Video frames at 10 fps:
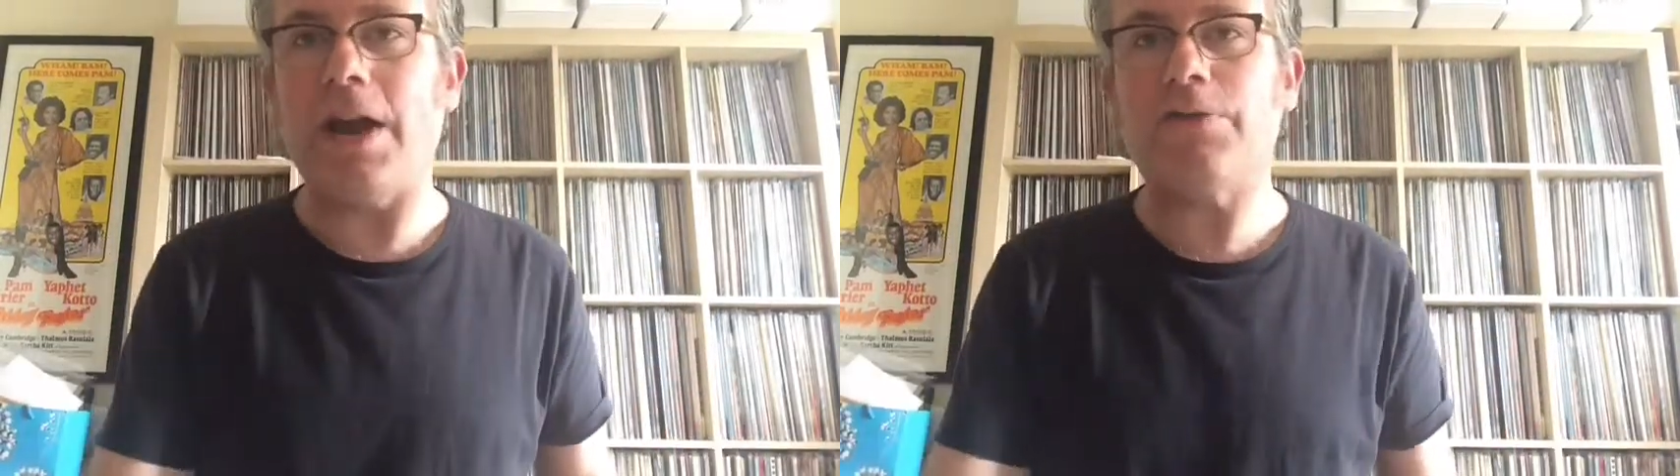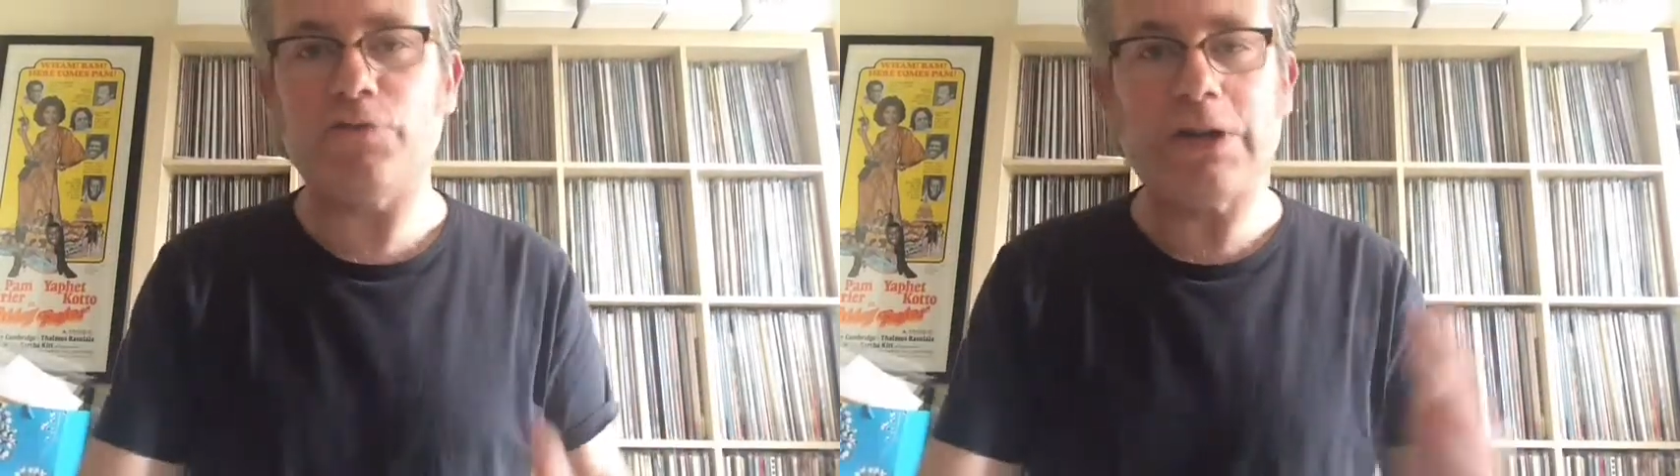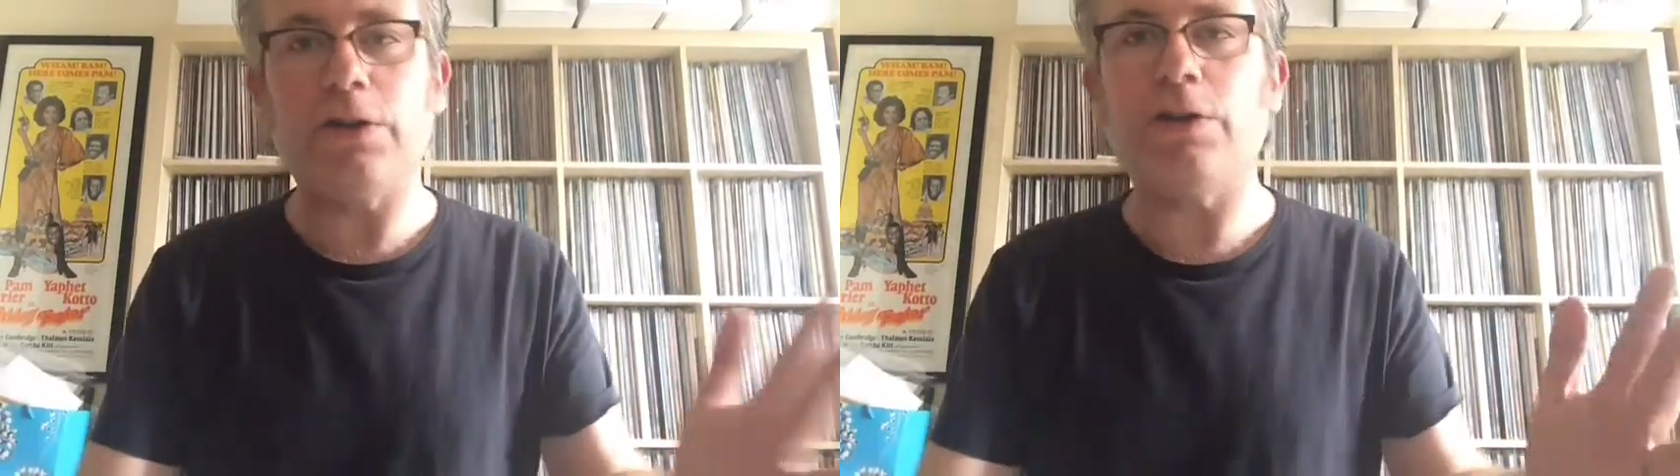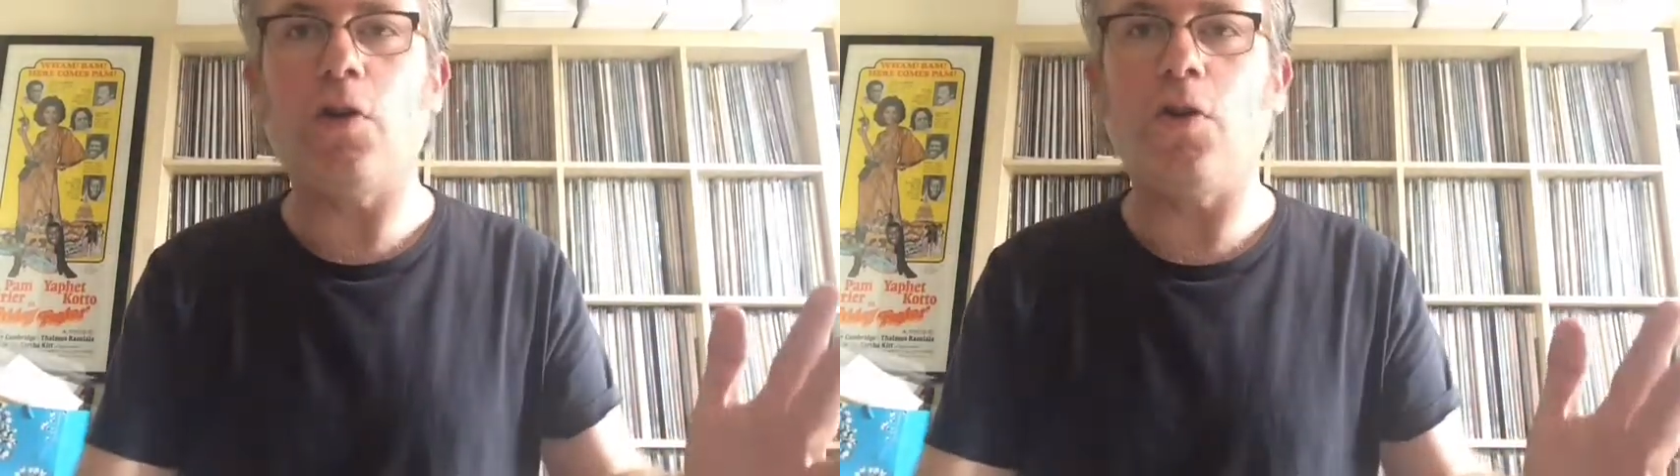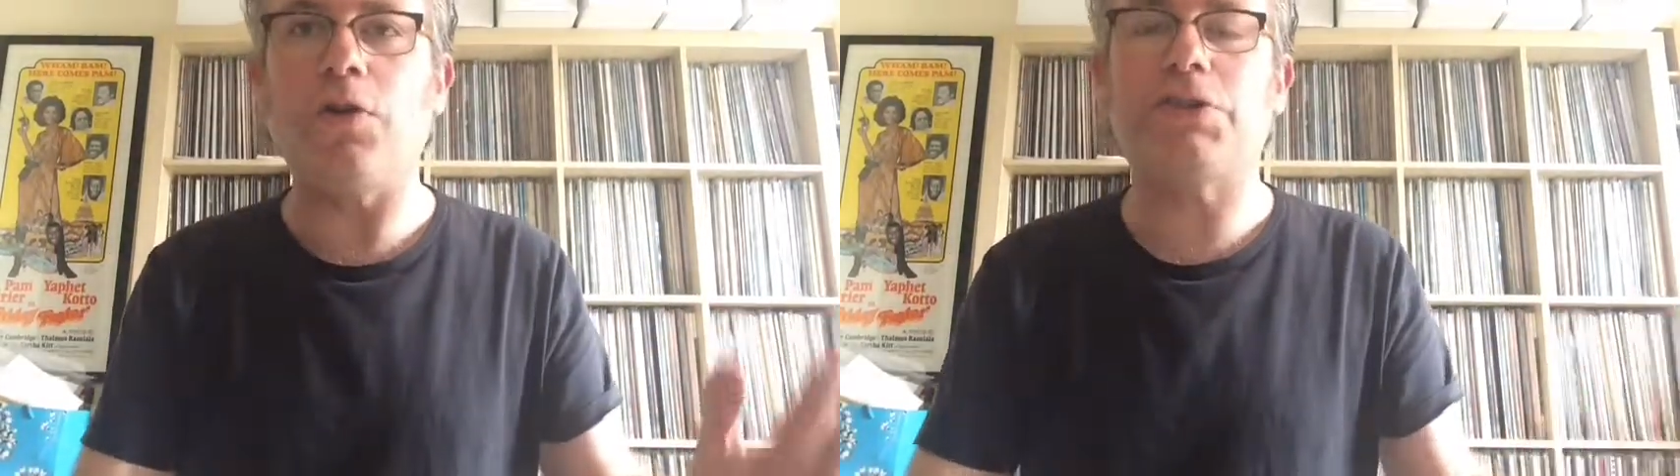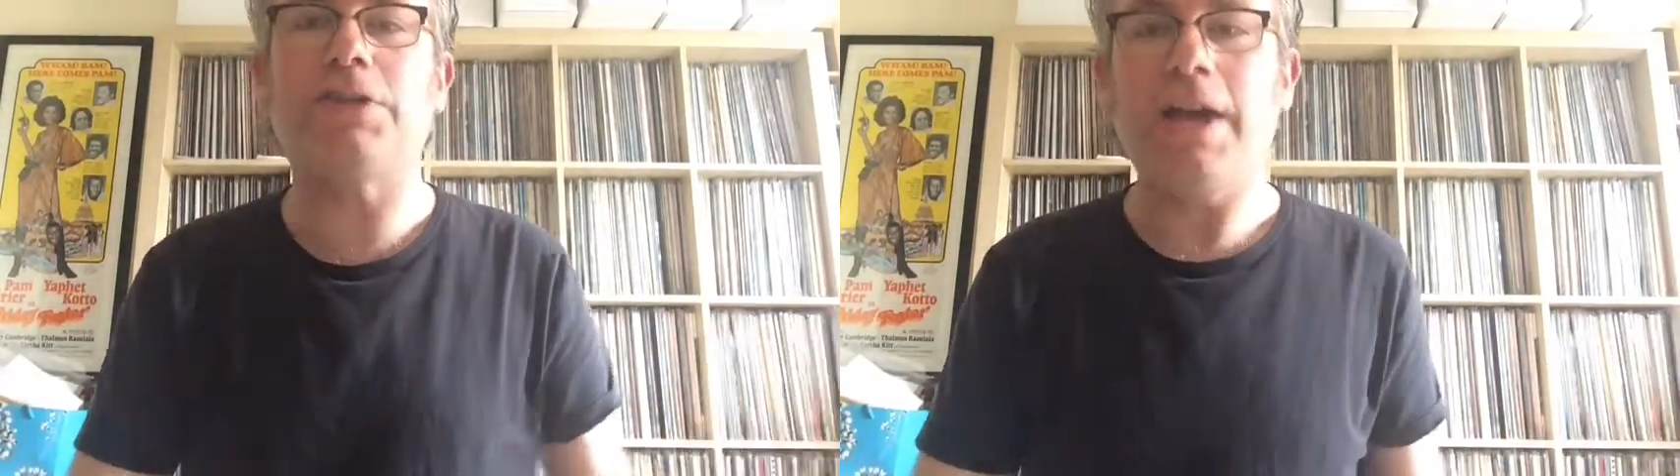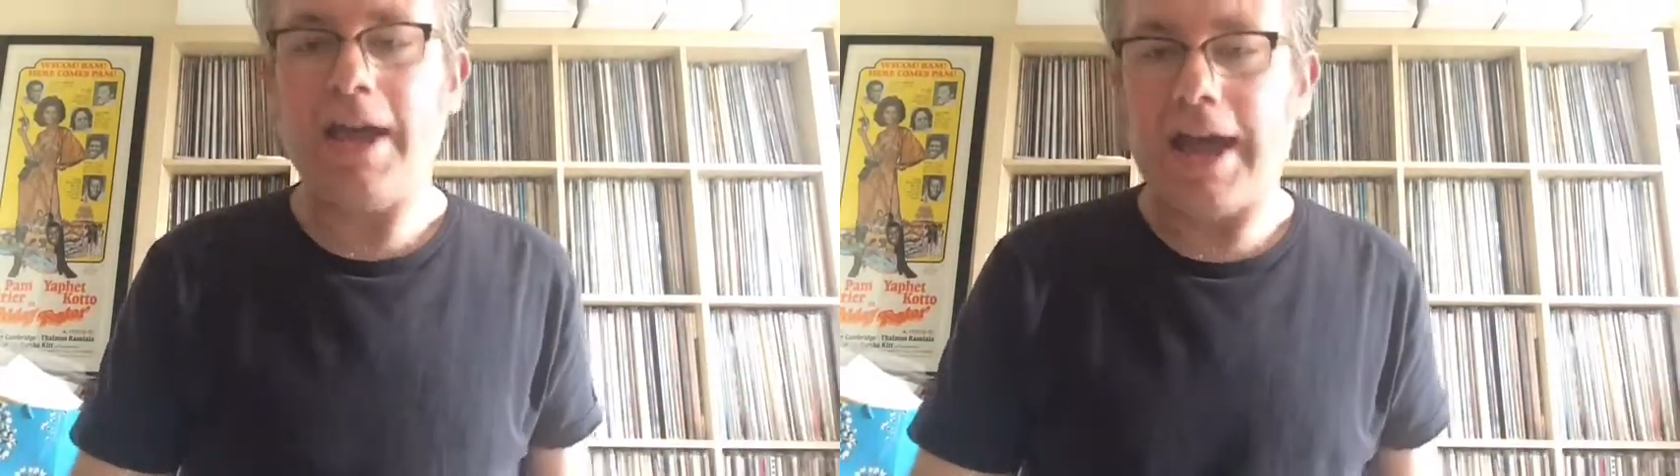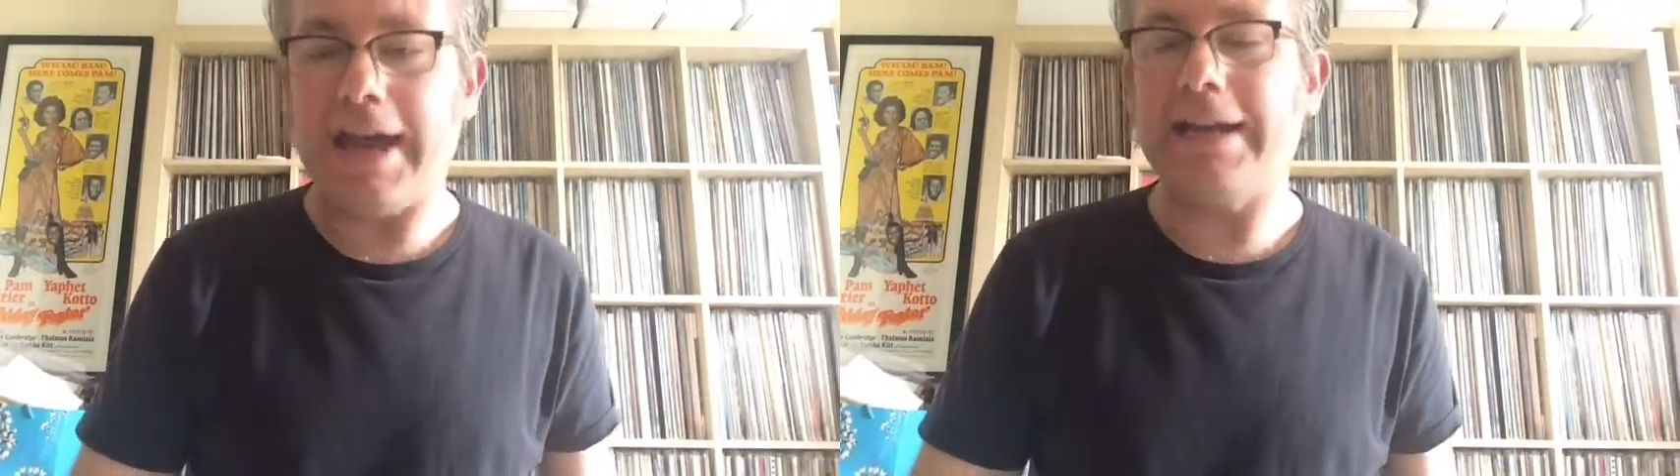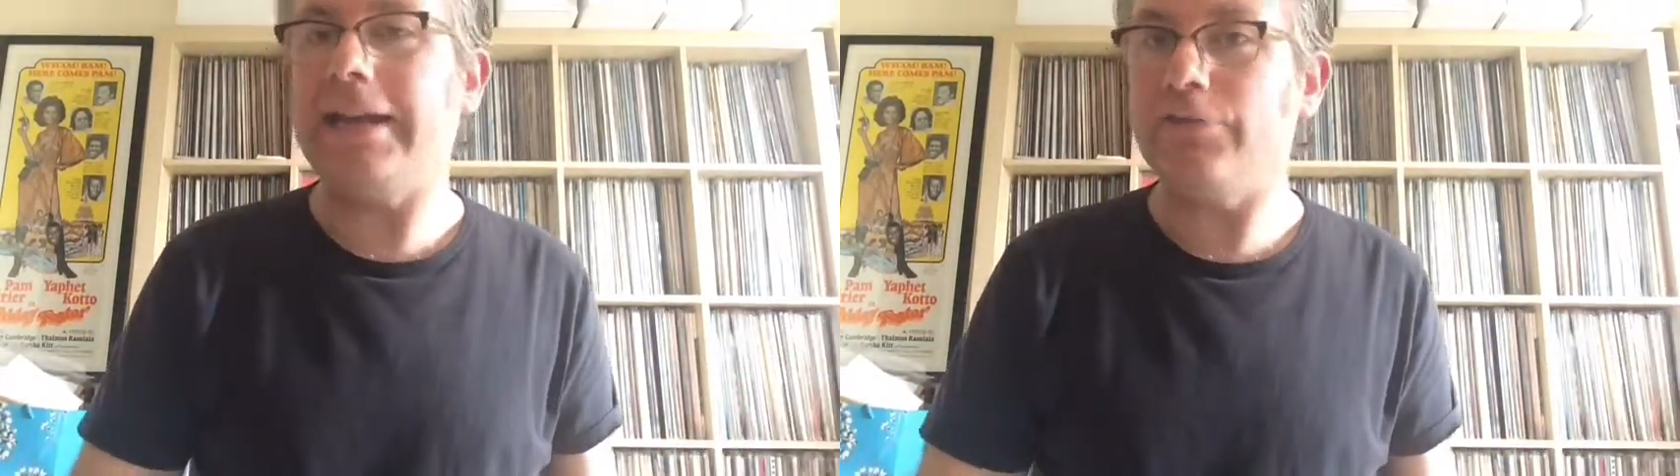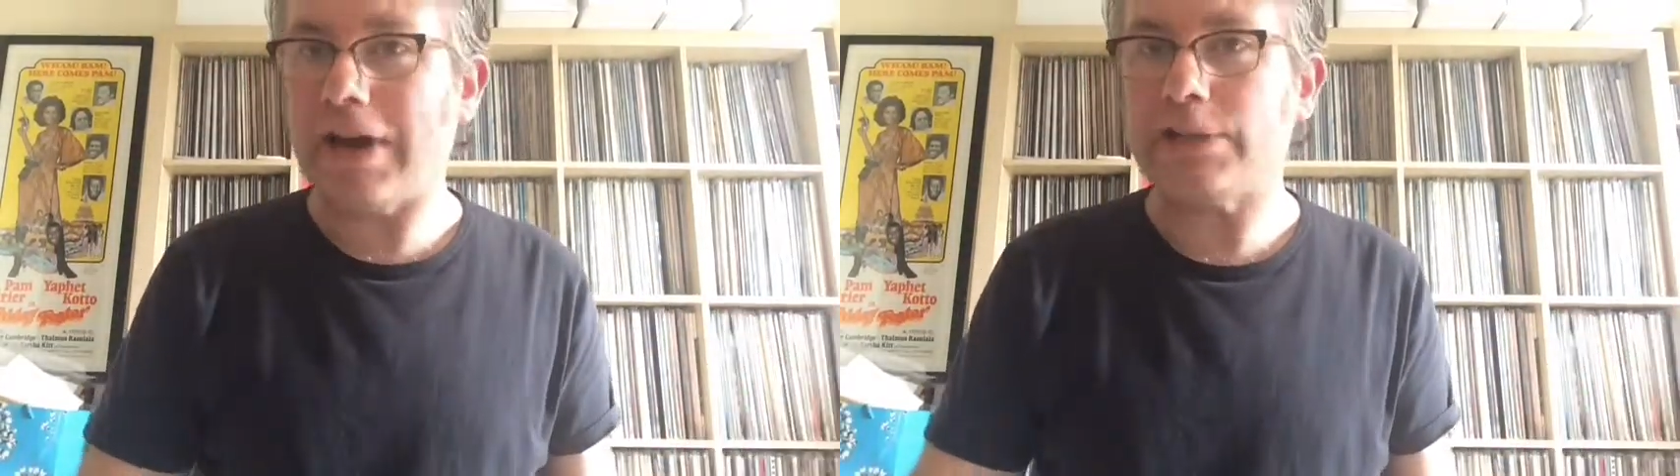It was a really good cause, and
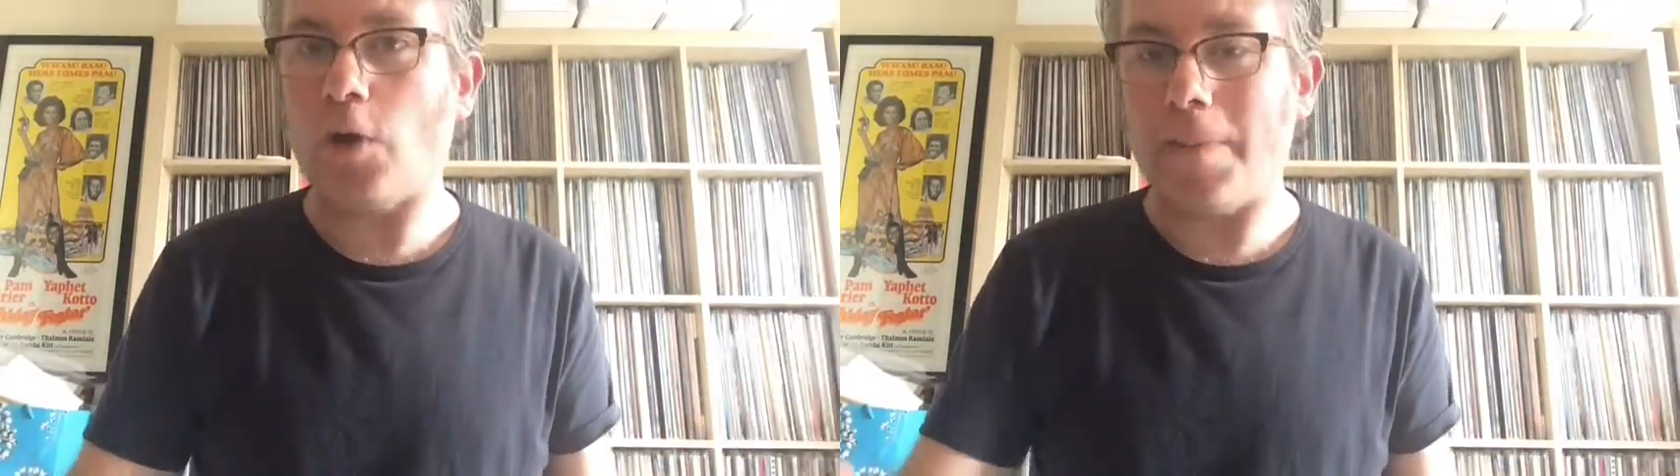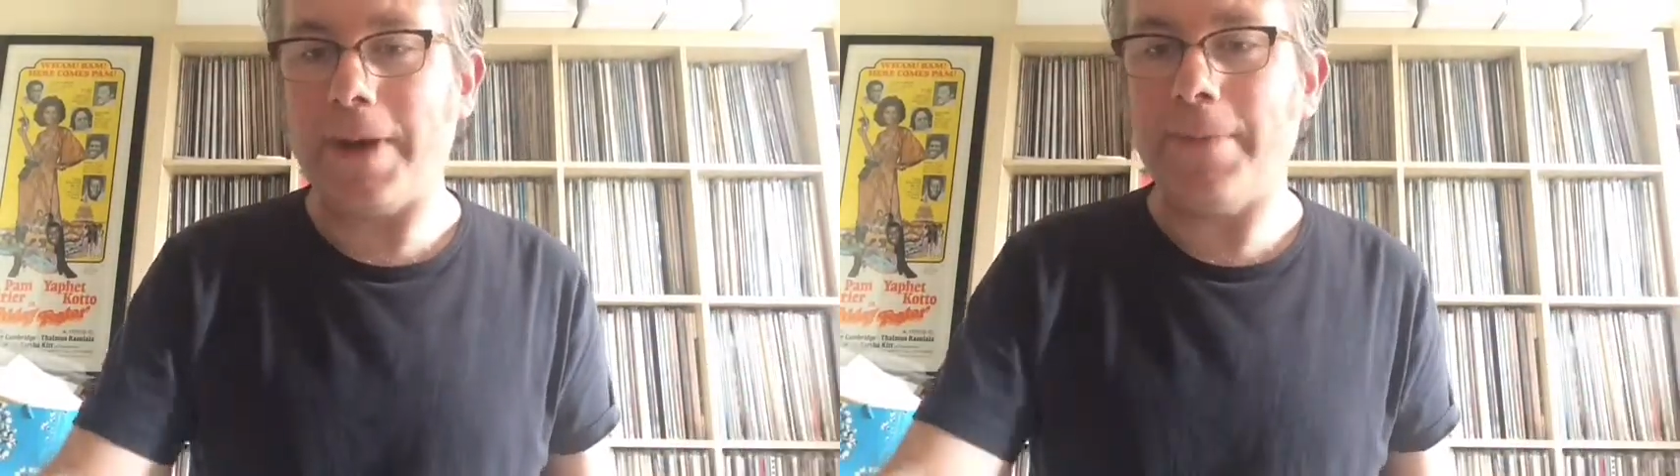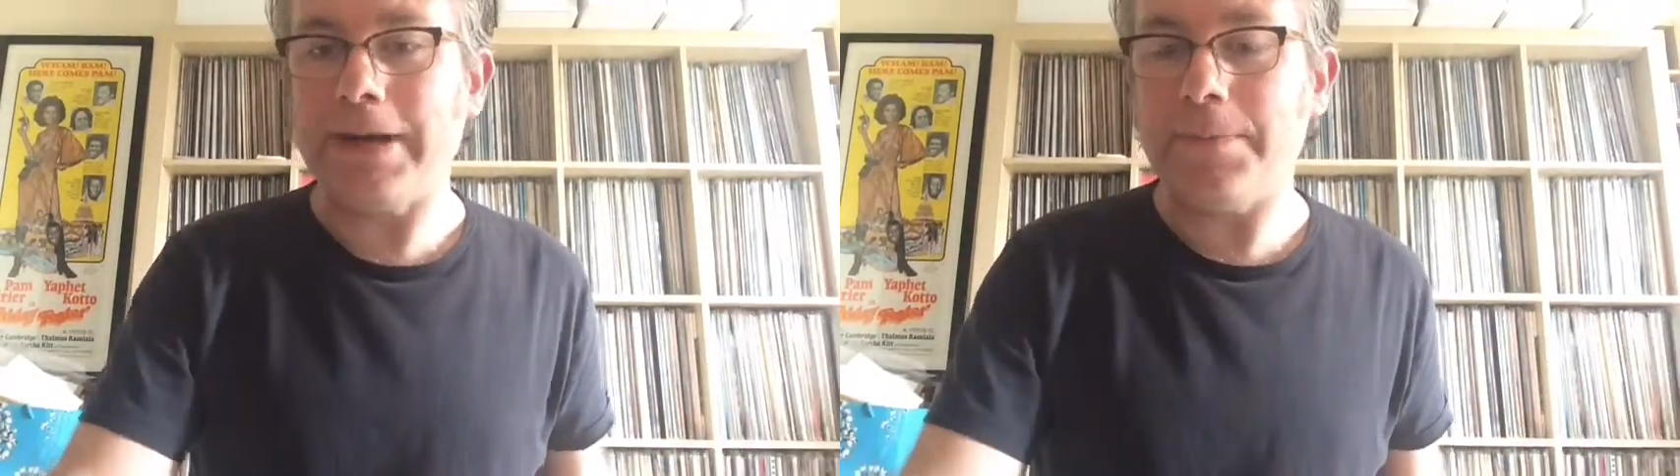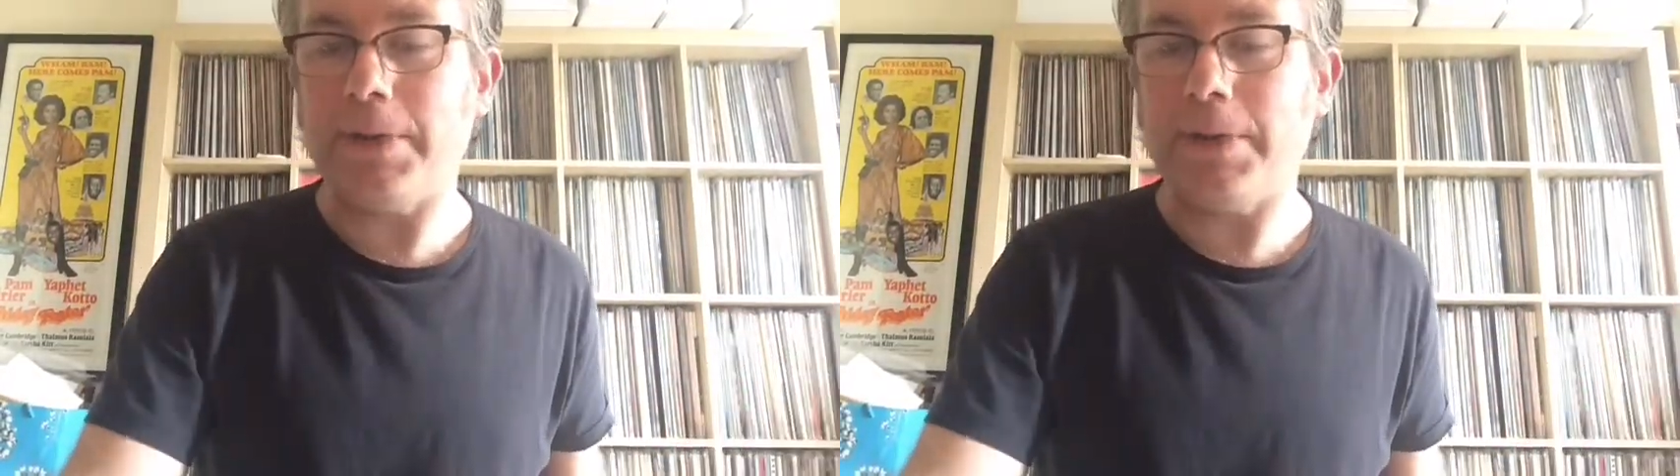they raised quite a bit of money.